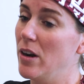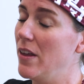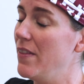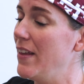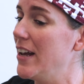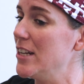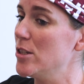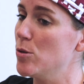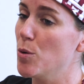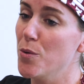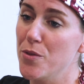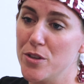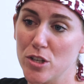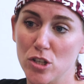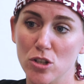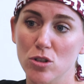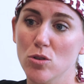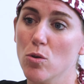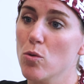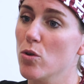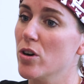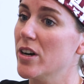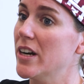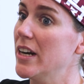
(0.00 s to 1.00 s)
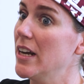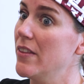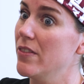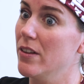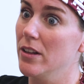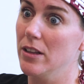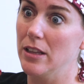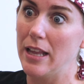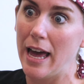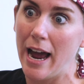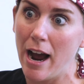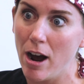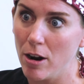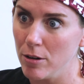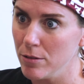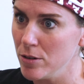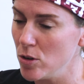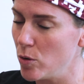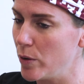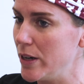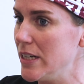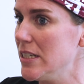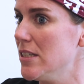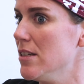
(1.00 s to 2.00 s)
and that's where the snoring and the loud
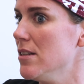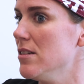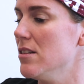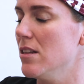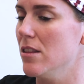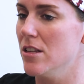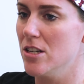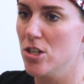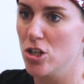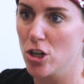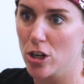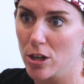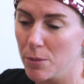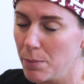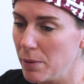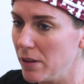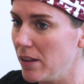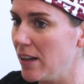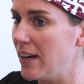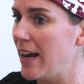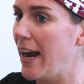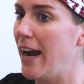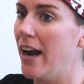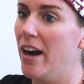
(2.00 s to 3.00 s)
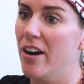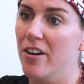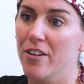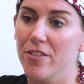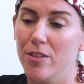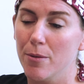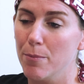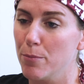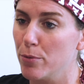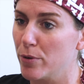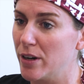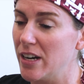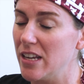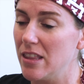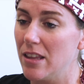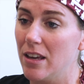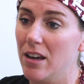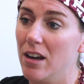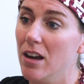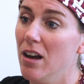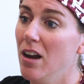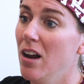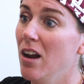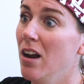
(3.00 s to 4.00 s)
noises and the turbulent air and the
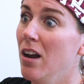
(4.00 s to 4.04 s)
breathing